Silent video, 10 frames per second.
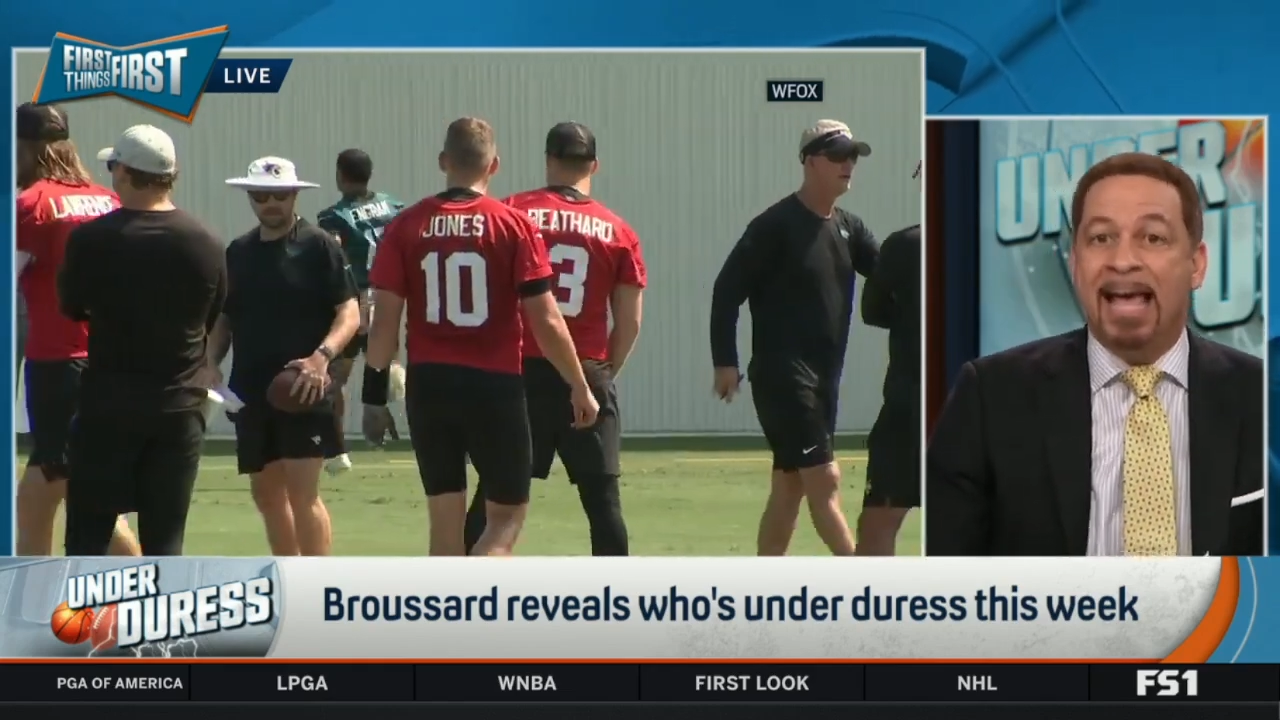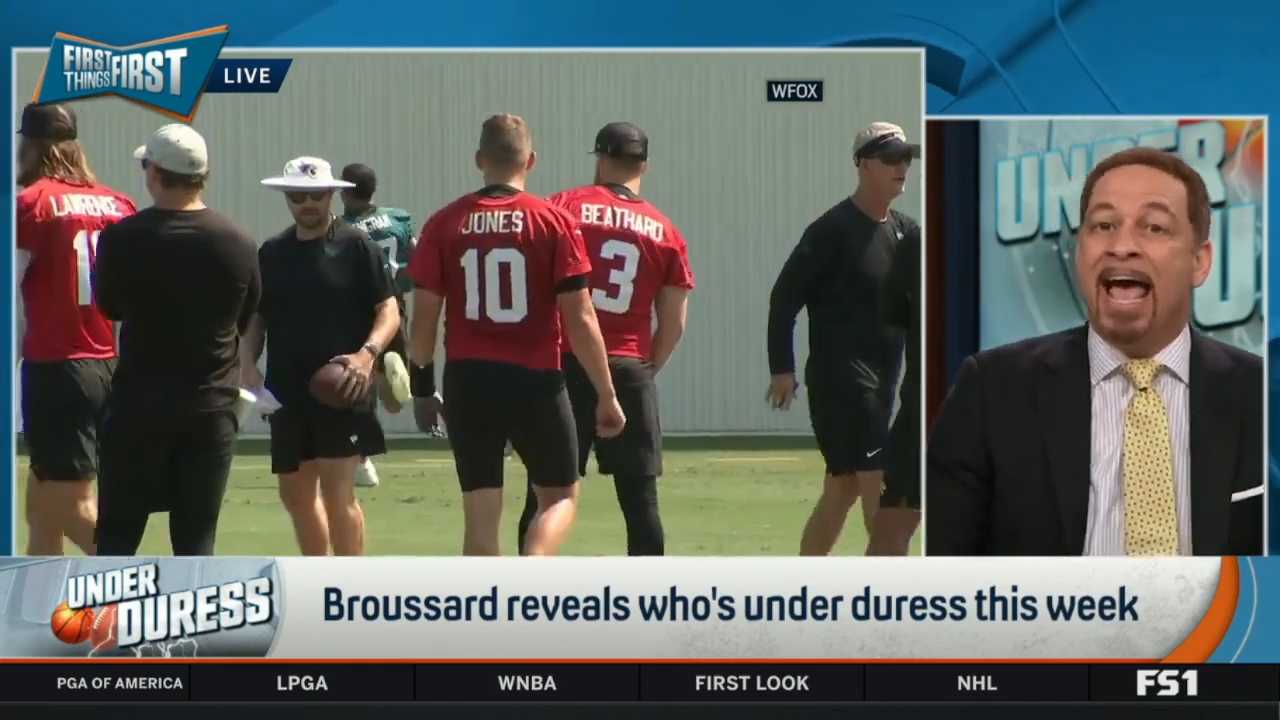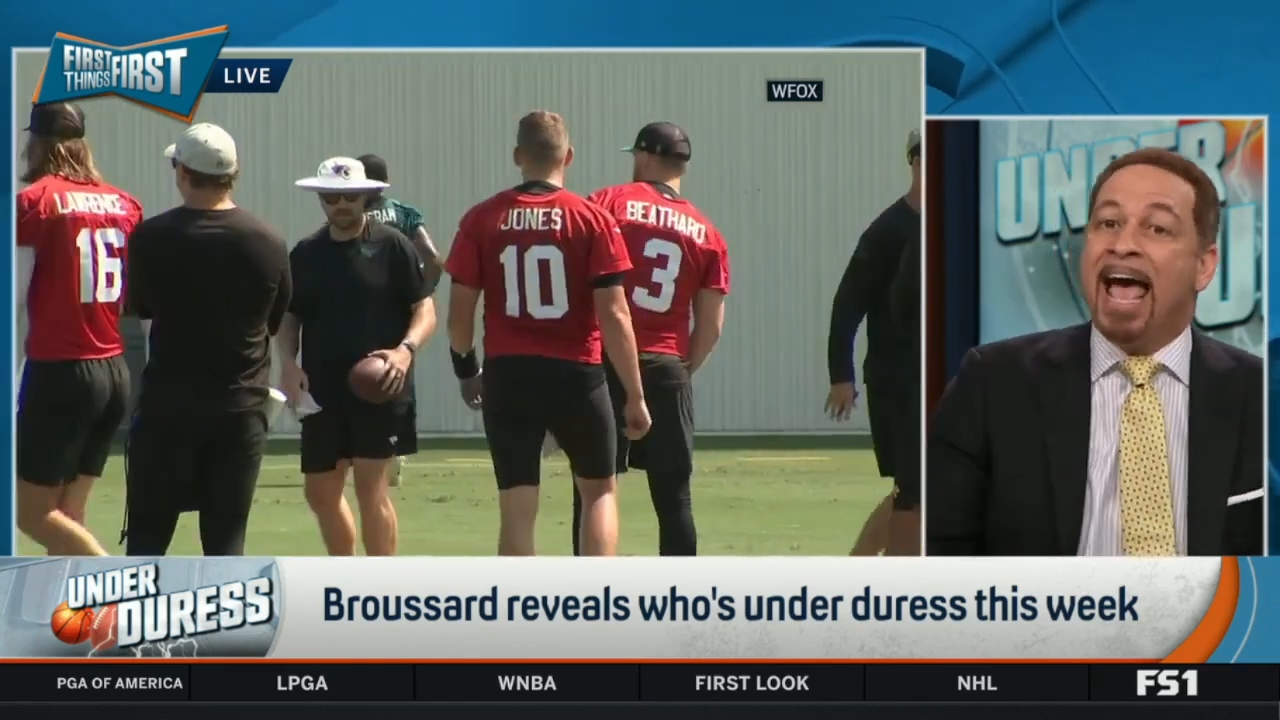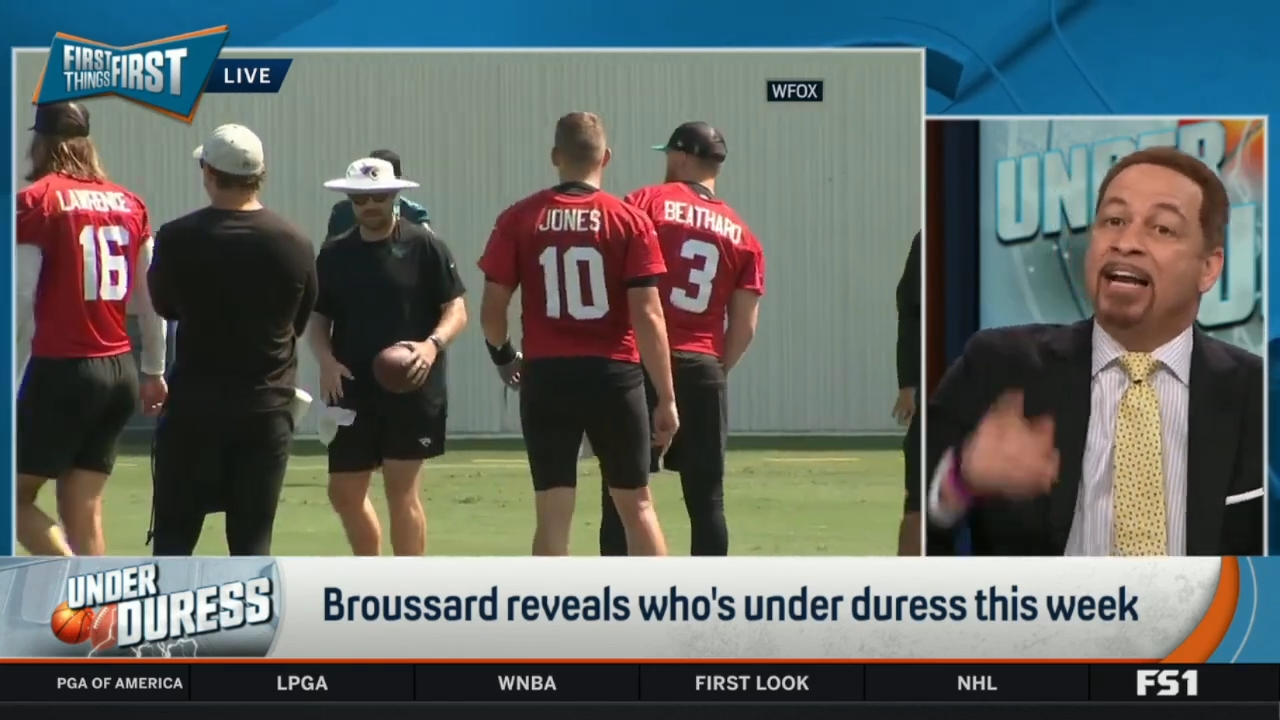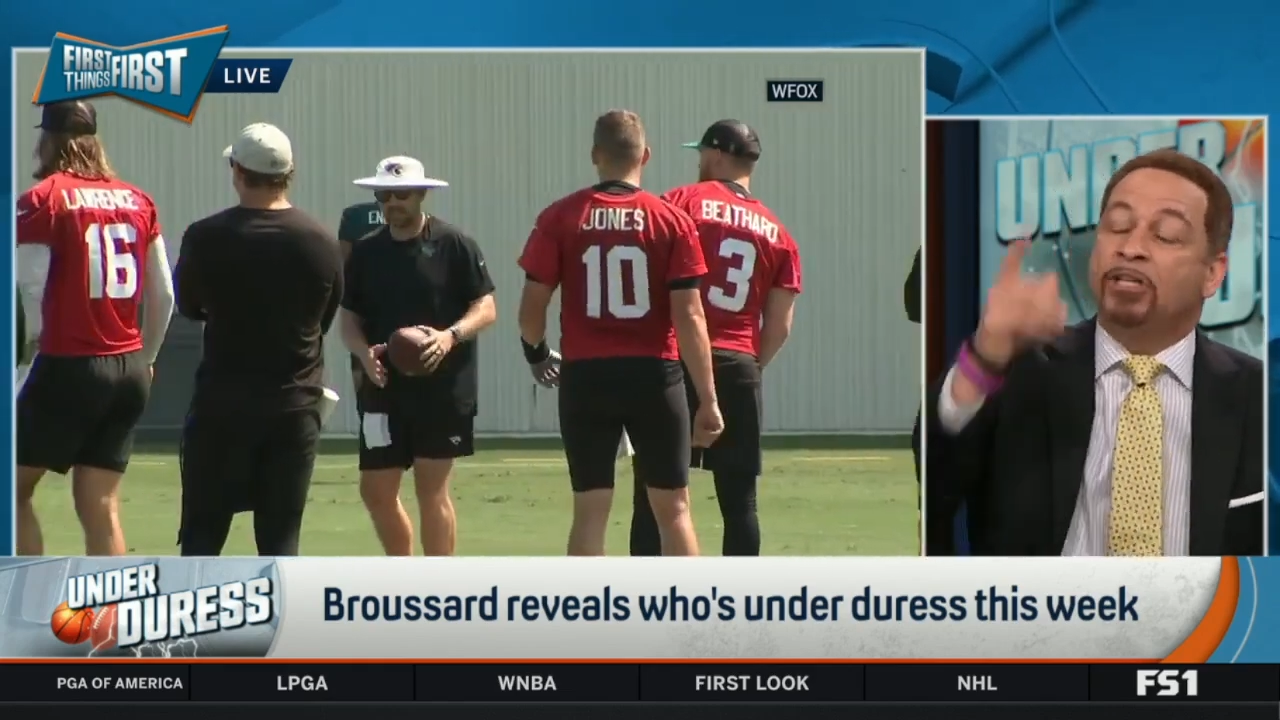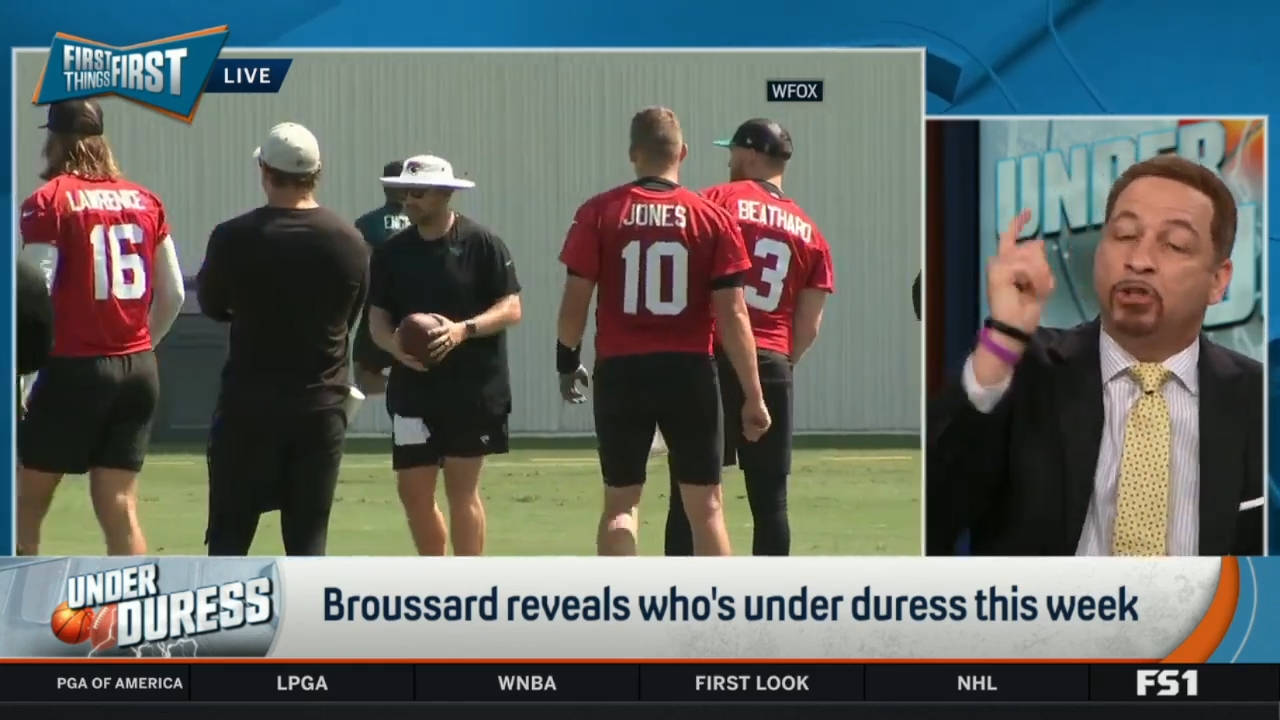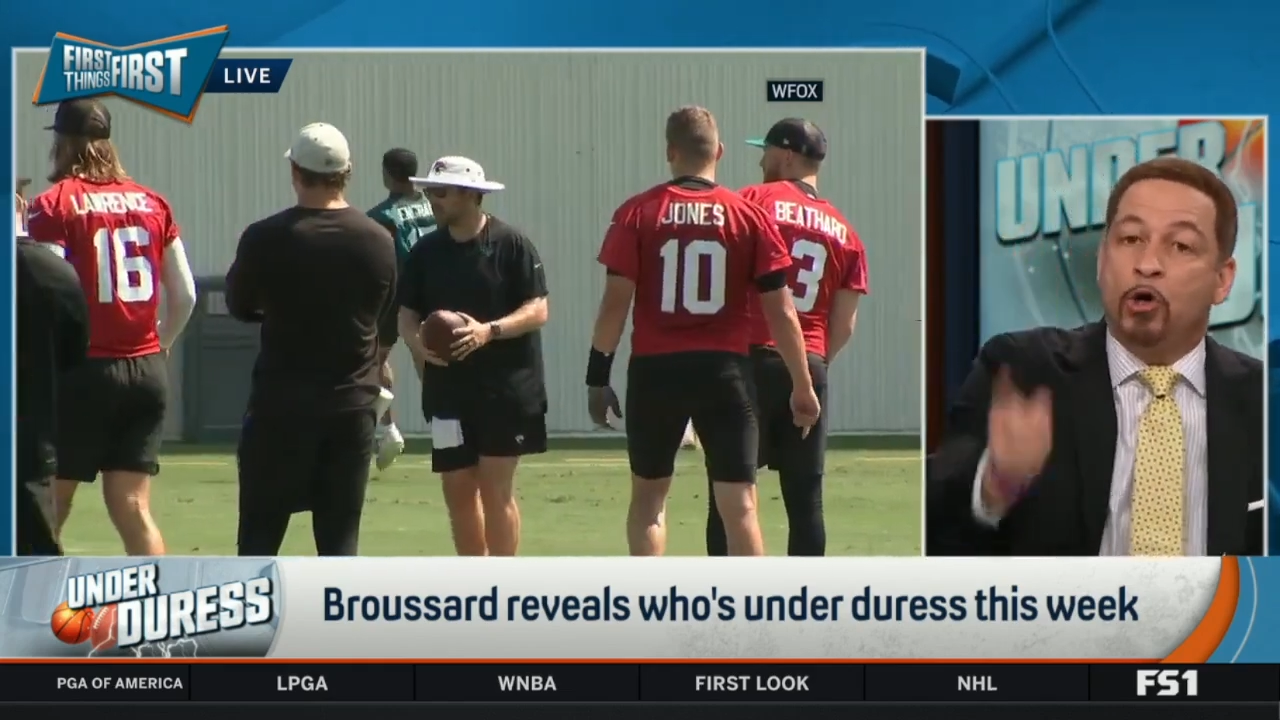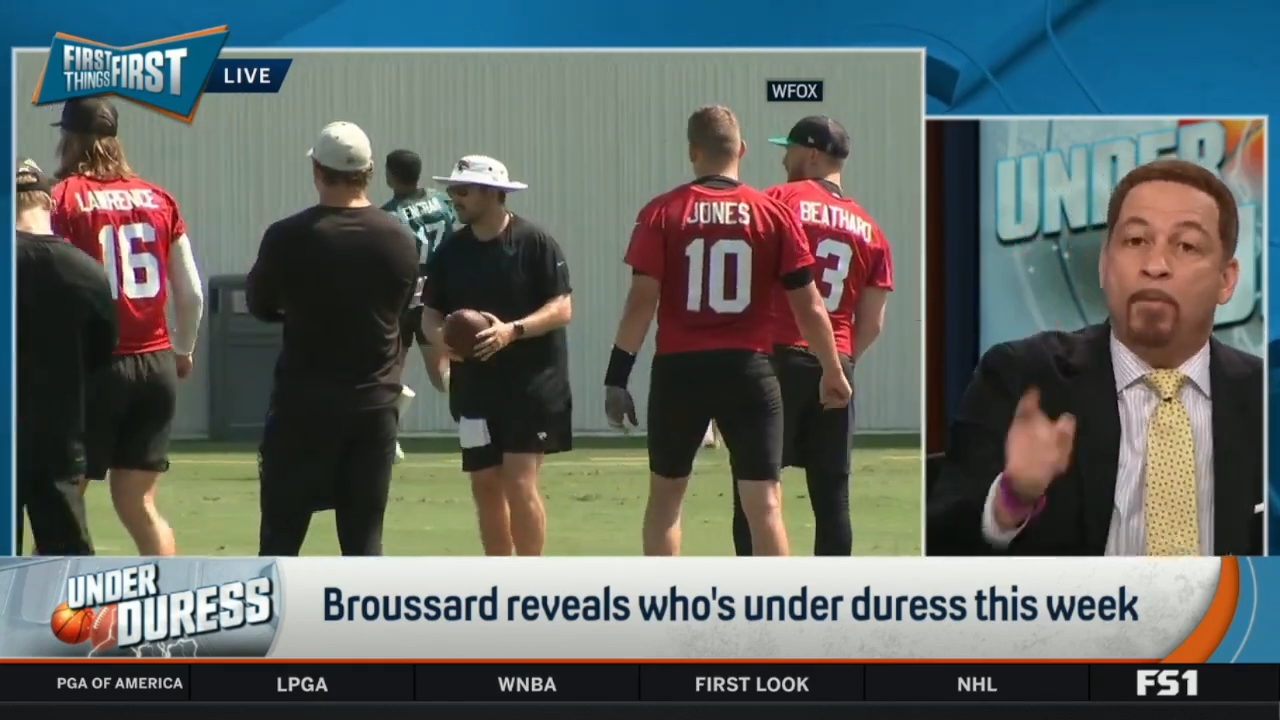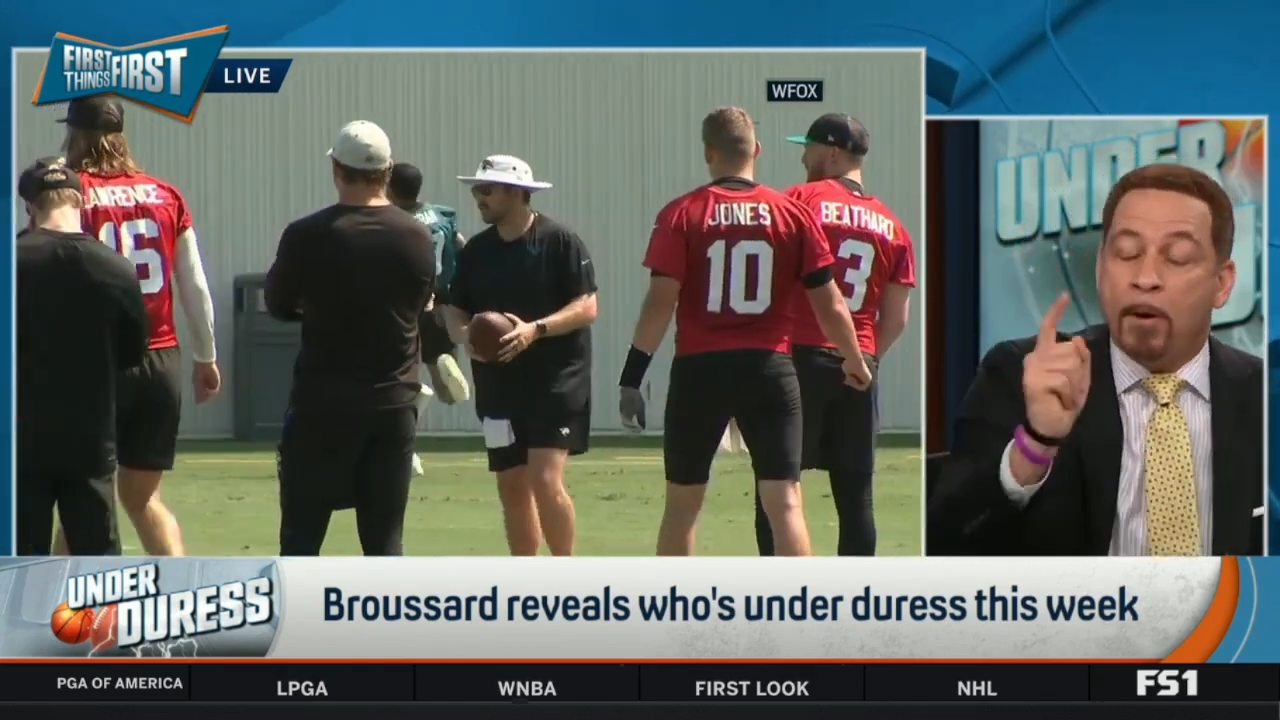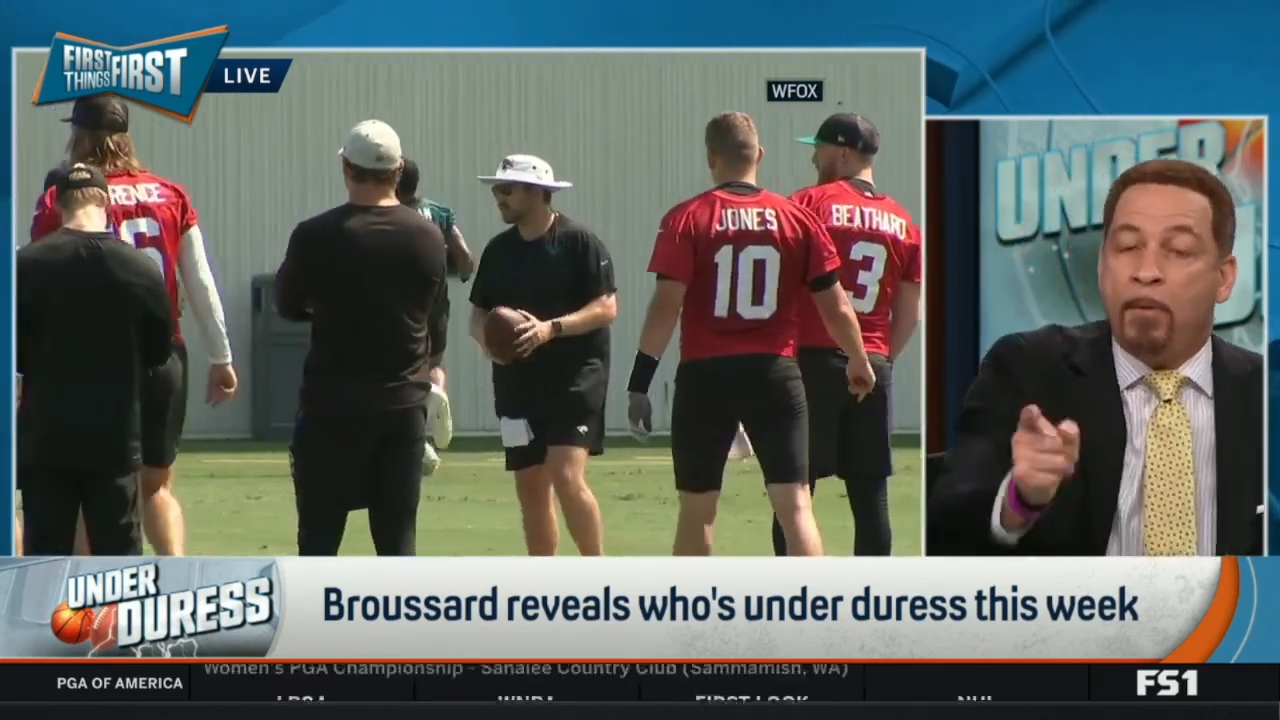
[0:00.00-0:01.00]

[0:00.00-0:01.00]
and a Super